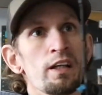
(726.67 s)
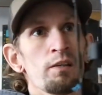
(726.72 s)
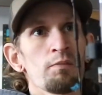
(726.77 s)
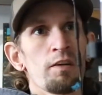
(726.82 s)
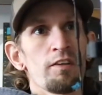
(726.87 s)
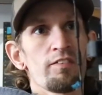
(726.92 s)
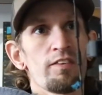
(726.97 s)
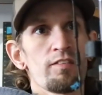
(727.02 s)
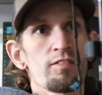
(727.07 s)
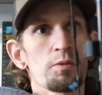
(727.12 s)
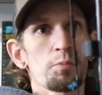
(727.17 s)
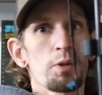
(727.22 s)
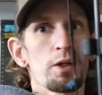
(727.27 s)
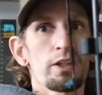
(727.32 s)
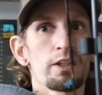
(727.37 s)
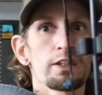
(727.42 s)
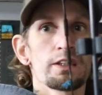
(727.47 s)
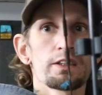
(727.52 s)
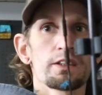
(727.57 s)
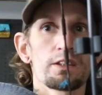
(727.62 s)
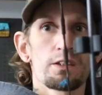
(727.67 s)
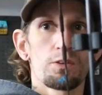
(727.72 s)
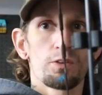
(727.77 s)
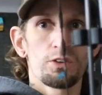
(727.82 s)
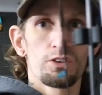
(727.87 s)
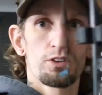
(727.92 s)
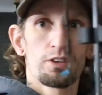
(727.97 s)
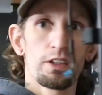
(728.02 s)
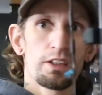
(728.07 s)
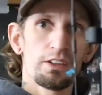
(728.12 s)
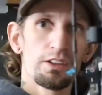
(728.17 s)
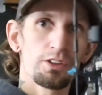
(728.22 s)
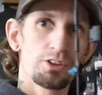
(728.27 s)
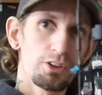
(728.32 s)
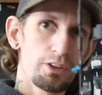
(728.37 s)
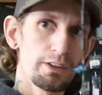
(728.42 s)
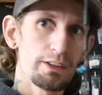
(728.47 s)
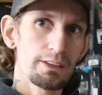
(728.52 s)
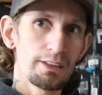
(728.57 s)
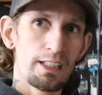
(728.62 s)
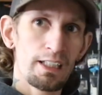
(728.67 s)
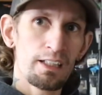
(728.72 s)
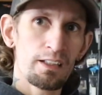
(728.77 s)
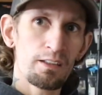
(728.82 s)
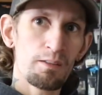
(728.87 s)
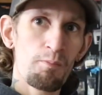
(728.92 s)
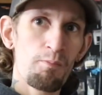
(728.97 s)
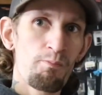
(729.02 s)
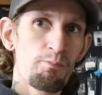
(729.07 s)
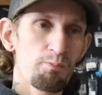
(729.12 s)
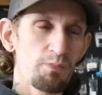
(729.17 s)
And my favorite part is you get your tree stand.